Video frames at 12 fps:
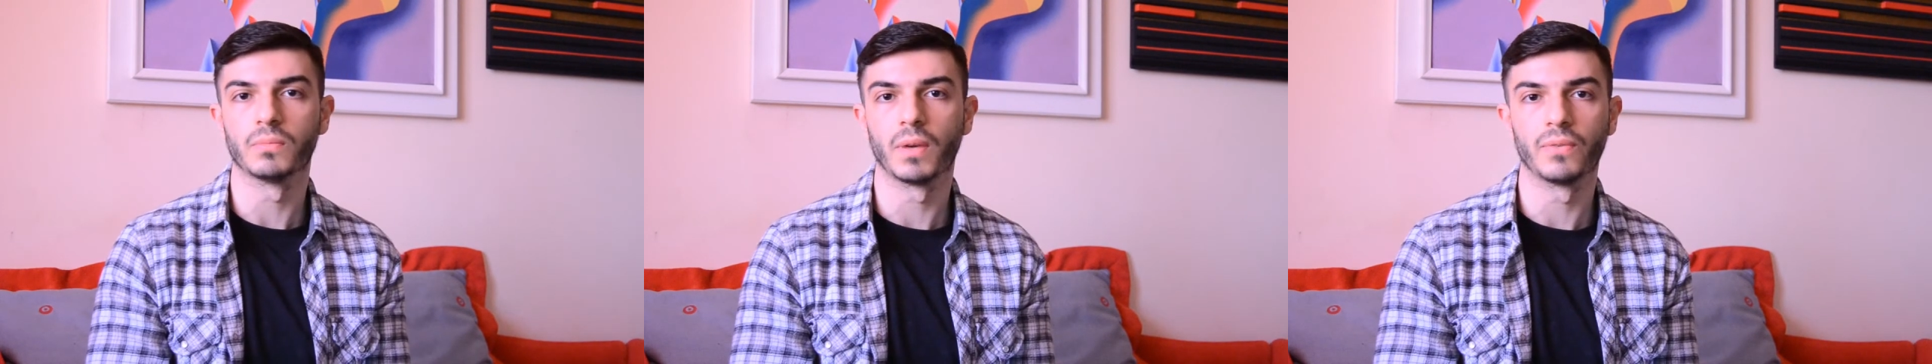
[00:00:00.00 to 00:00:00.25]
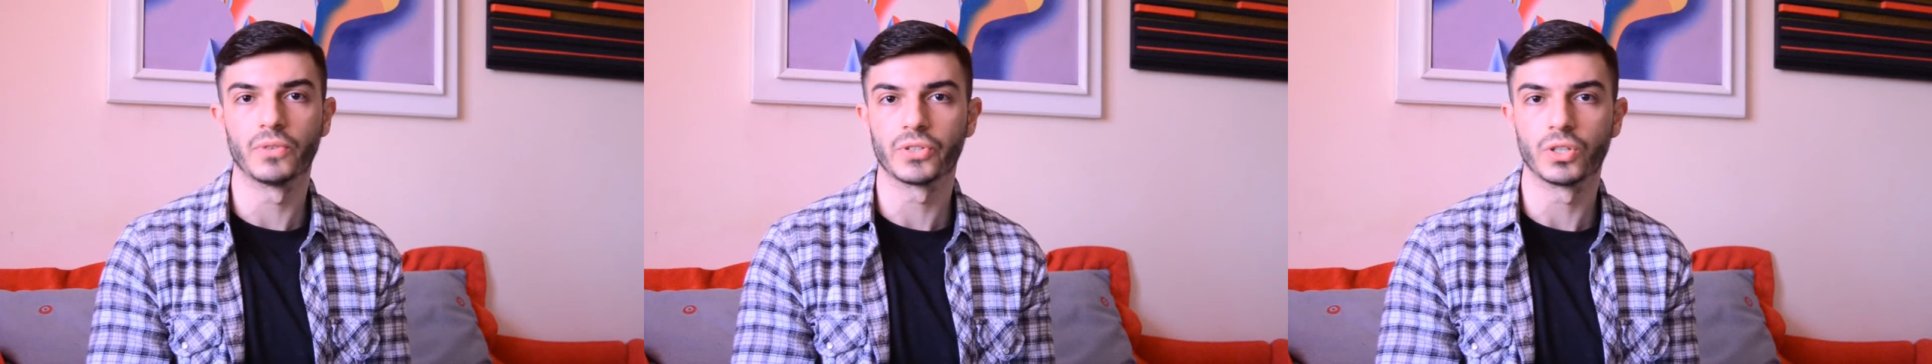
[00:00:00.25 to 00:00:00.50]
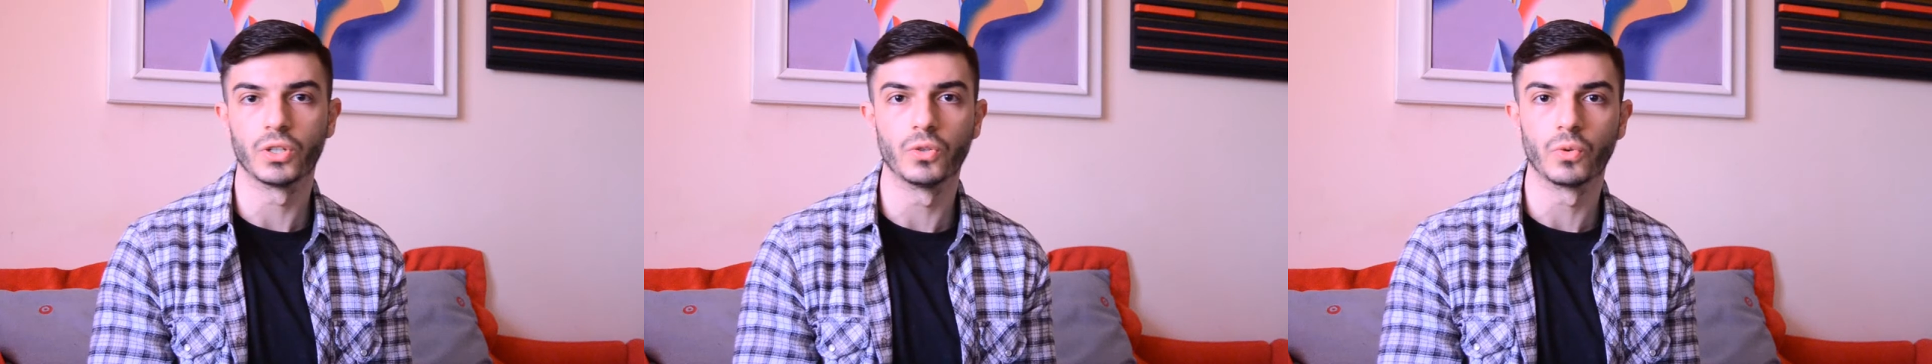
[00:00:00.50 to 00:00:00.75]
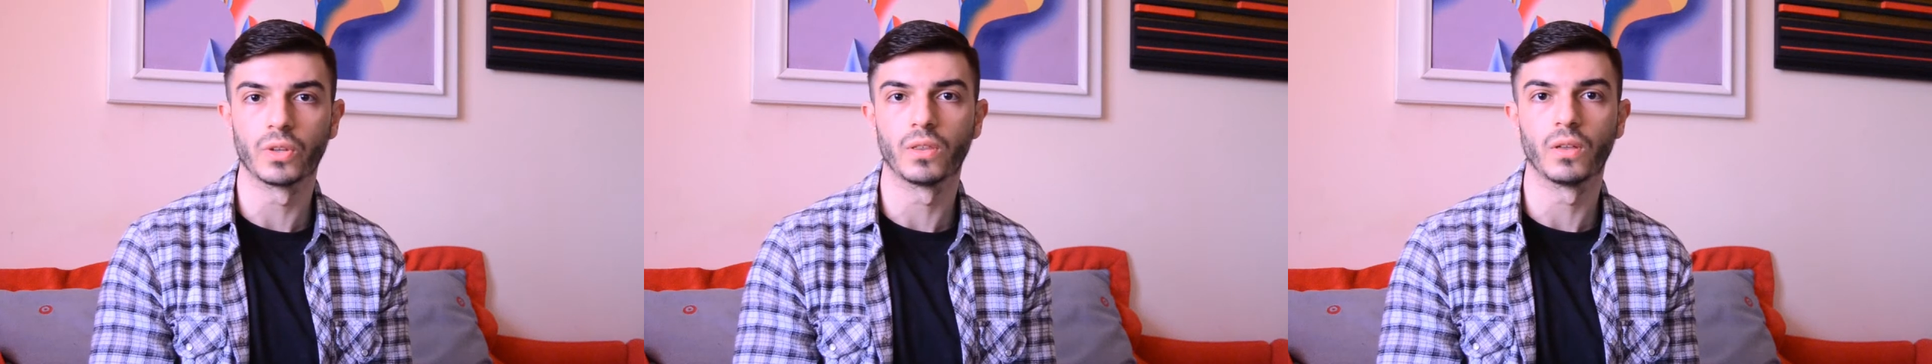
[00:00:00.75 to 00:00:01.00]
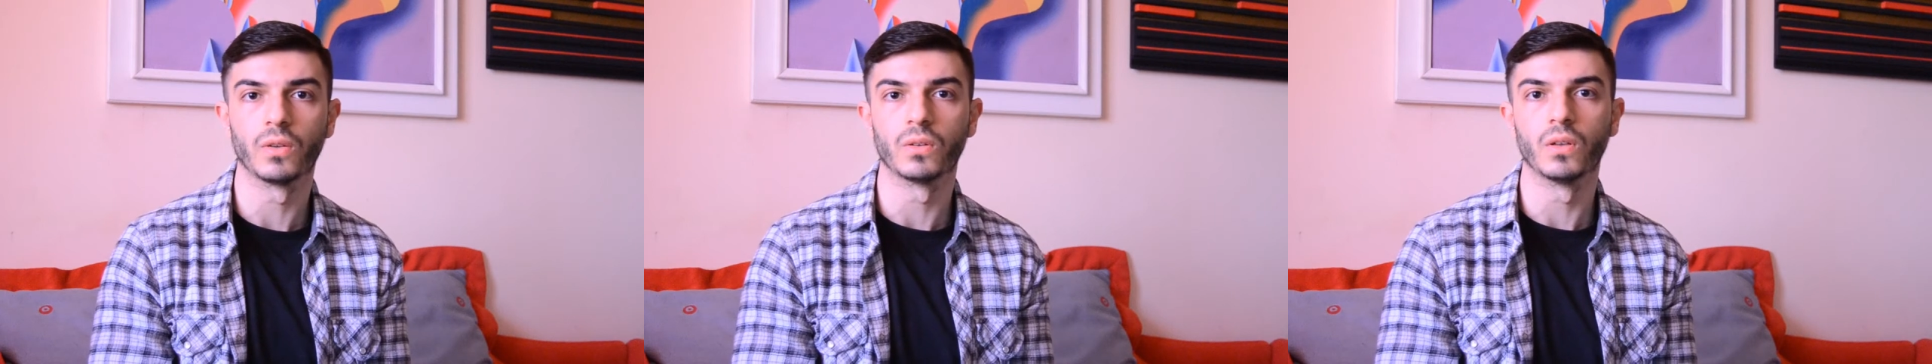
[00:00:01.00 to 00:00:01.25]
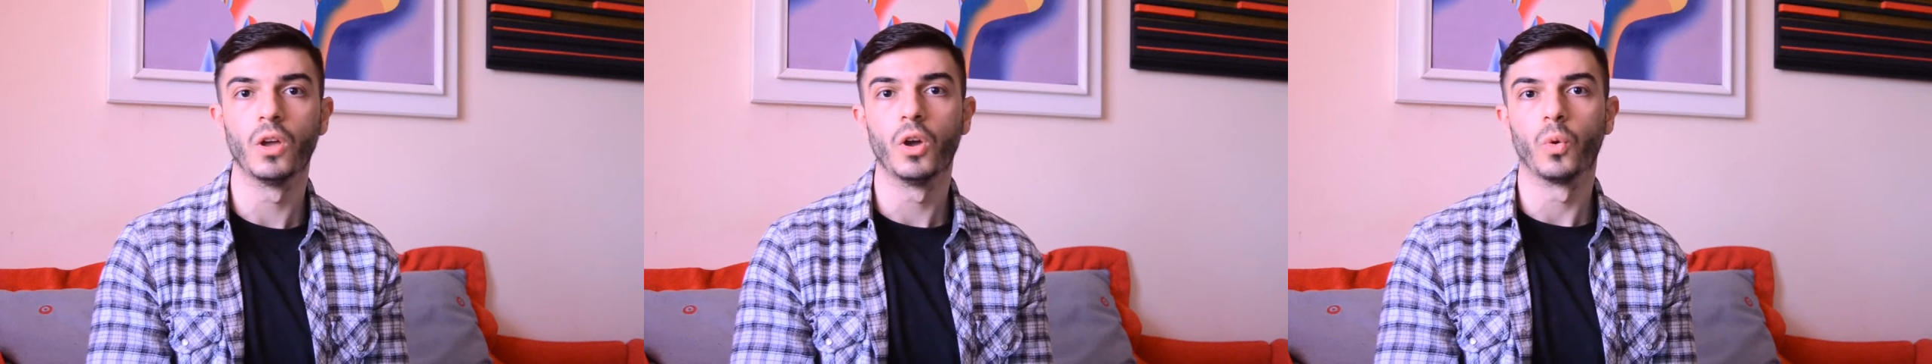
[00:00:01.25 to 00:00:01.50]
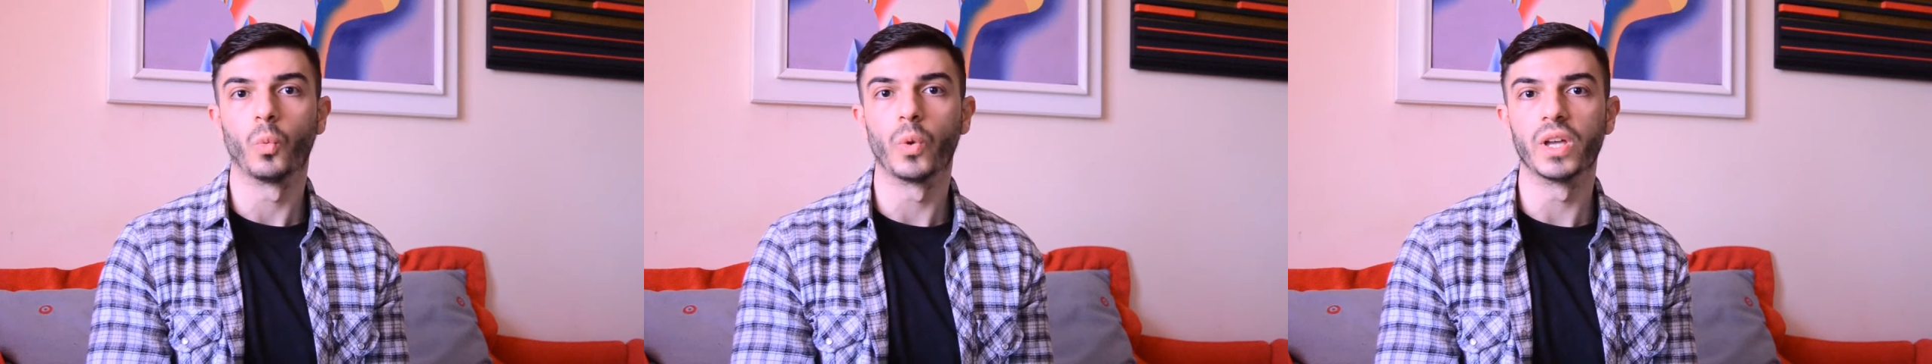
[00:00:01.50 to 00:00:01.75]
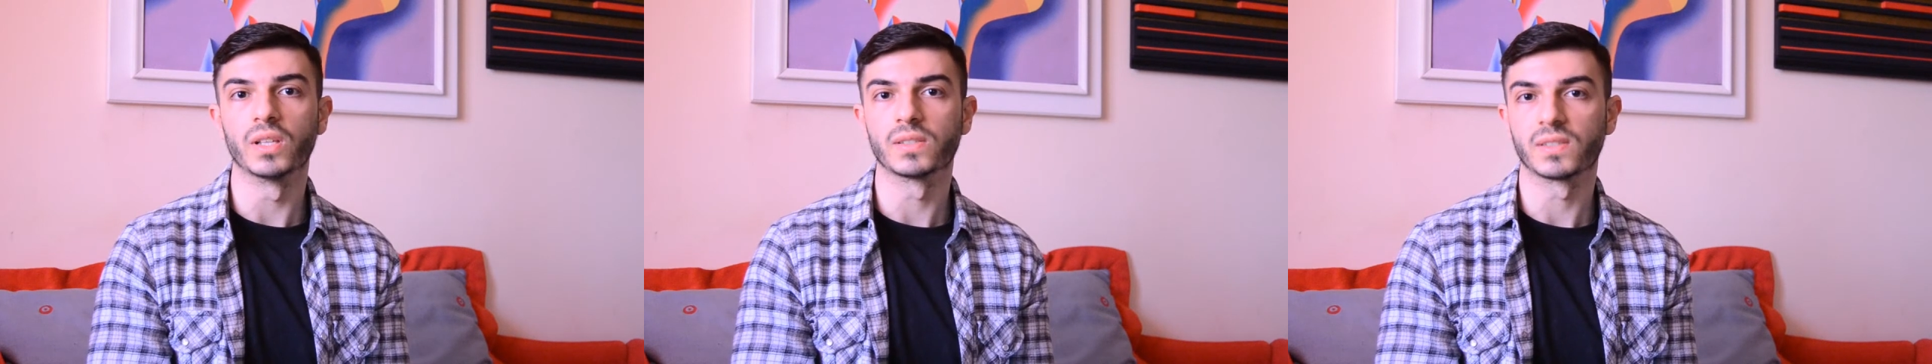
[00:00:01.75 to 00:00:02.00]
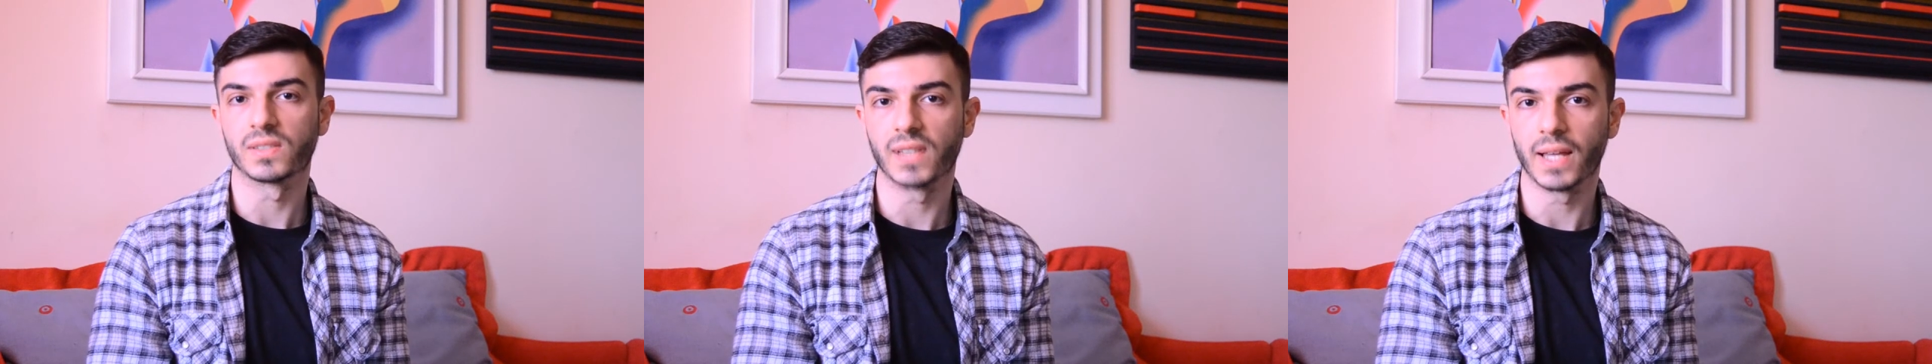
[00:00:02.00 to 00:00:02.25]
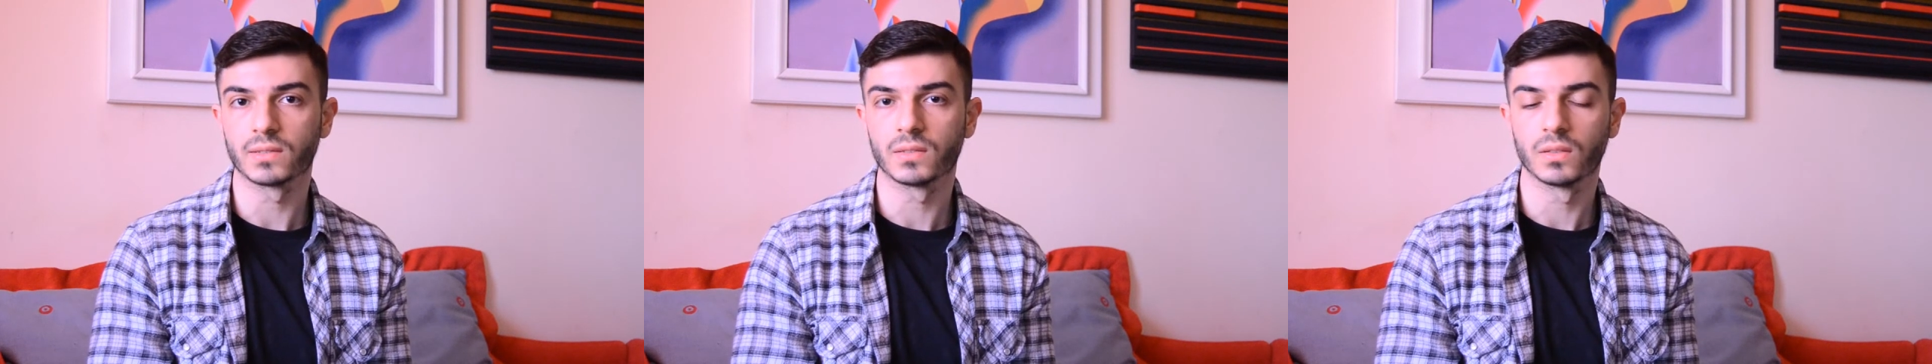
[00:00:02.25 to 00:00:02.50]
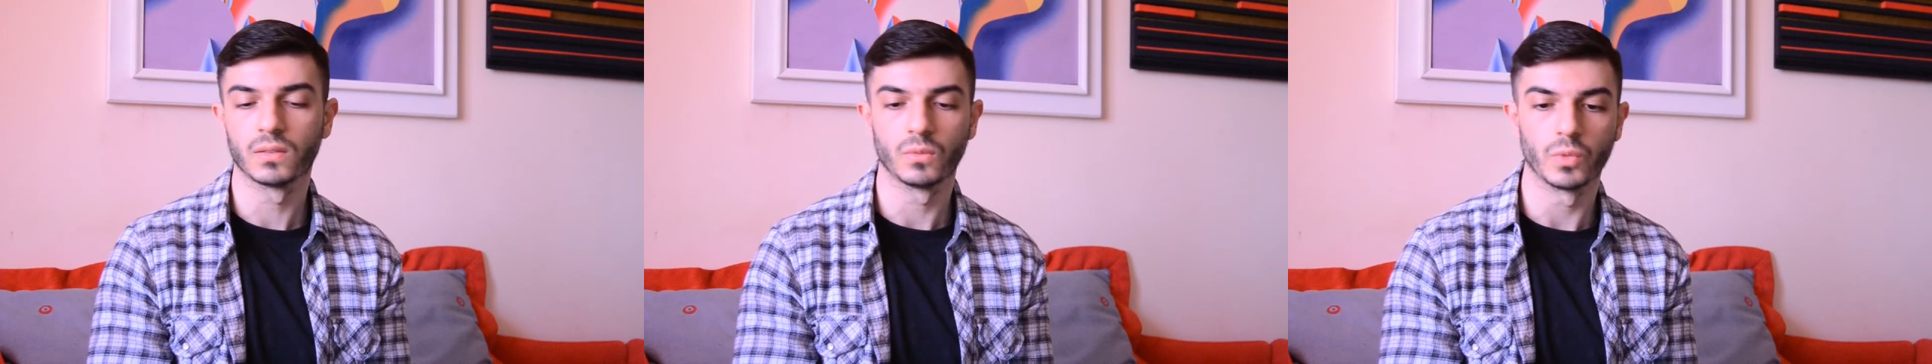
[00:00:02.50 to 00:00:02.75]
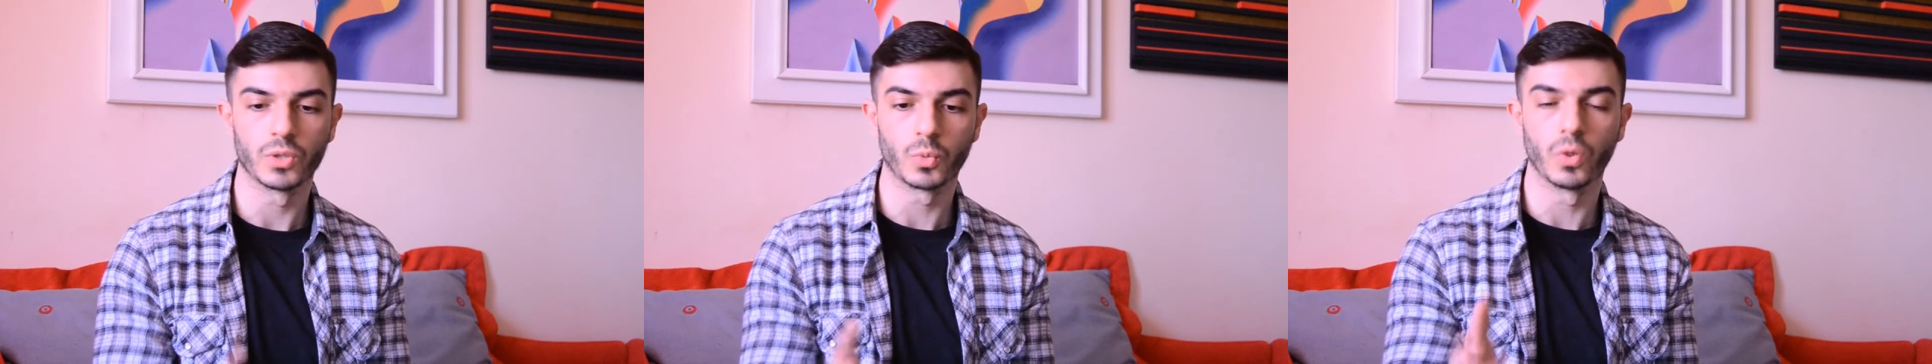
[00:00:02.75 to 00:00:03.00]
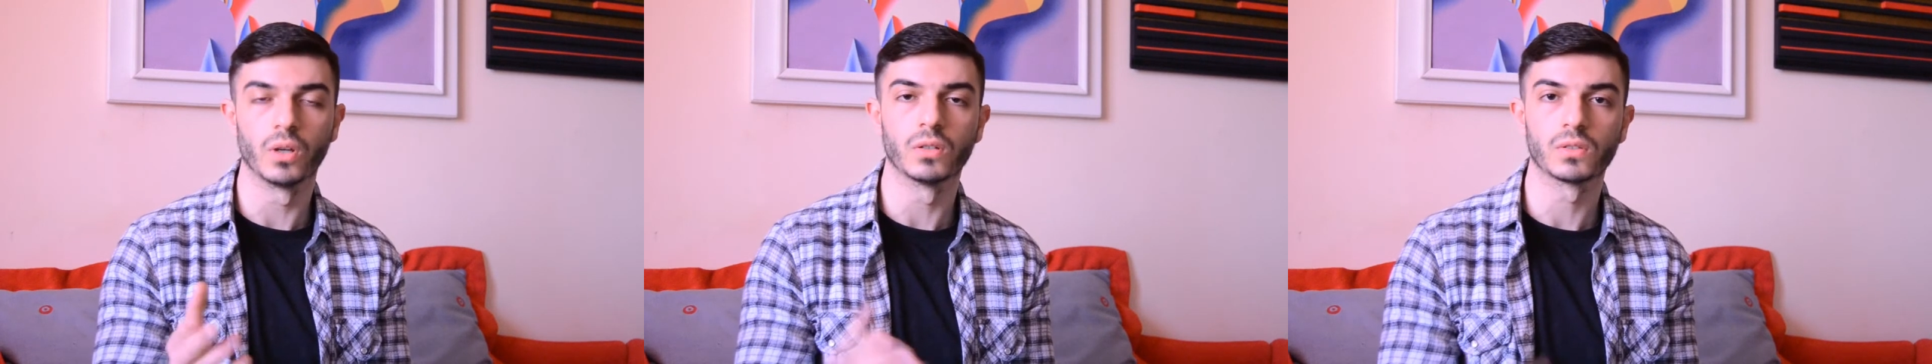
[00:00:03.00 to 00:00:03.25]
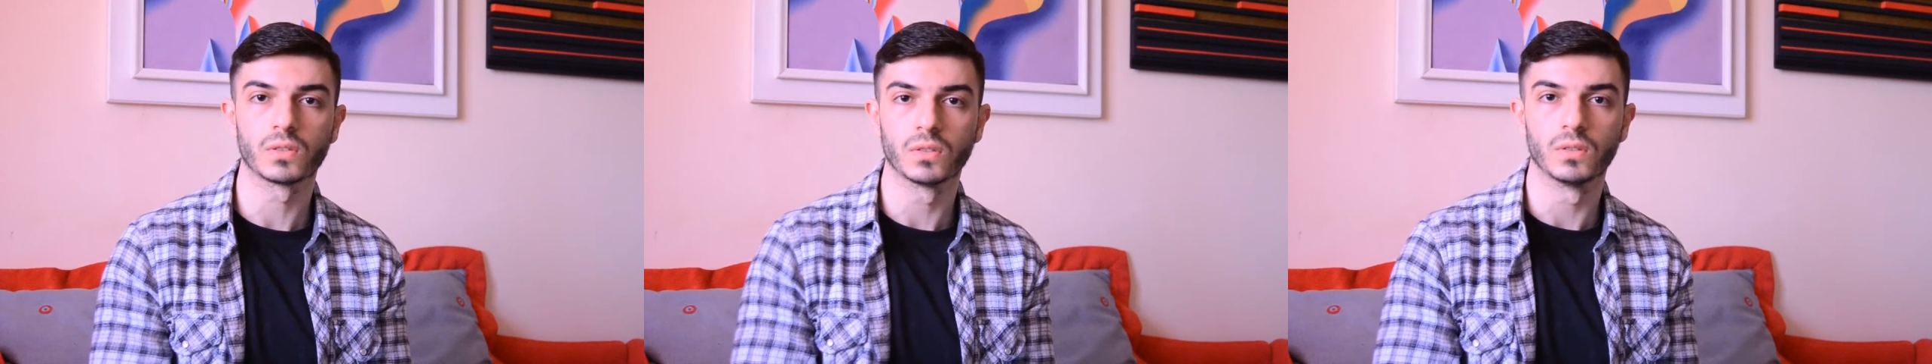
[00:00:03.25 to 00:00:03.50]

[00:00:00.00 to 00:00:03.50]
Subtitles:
my first urethane wheel set, which were